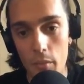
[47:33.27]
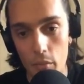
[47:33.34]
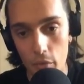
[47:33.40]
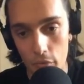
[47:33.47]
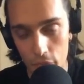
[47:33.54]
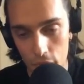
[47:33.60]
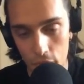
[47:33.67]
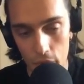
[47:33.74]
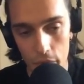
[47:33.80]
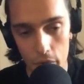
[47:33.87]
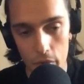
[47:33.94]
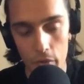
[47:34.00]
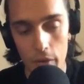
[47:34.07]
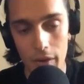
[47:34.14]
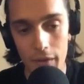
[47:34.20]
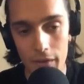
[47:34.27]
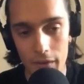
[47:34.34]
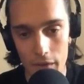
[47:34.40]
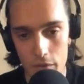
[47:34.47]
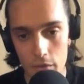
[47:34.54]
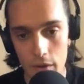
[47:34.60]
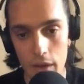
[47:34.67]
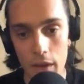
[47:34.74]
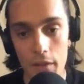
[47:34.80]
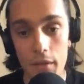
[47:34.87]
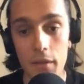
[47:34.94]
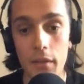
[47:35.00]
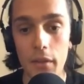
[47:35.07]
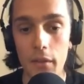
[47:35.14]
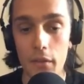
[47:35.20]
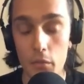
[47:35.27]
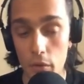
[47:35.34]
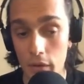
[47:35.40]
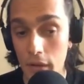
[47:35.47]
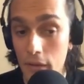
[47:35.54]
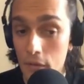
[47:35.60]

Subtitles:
portfolio, etc., I think is great.